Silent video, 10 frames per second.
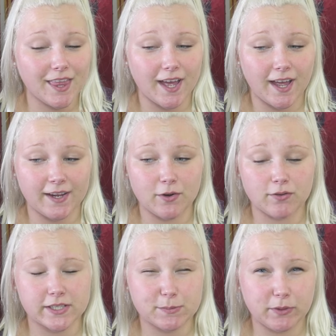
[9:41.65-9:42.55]
that I
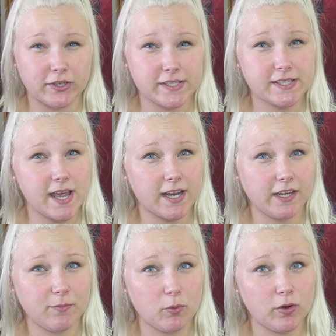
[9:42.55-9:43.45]
don't experience that
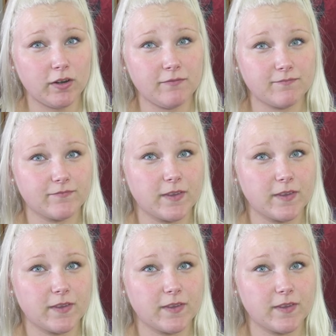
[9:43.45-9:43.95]
anymore.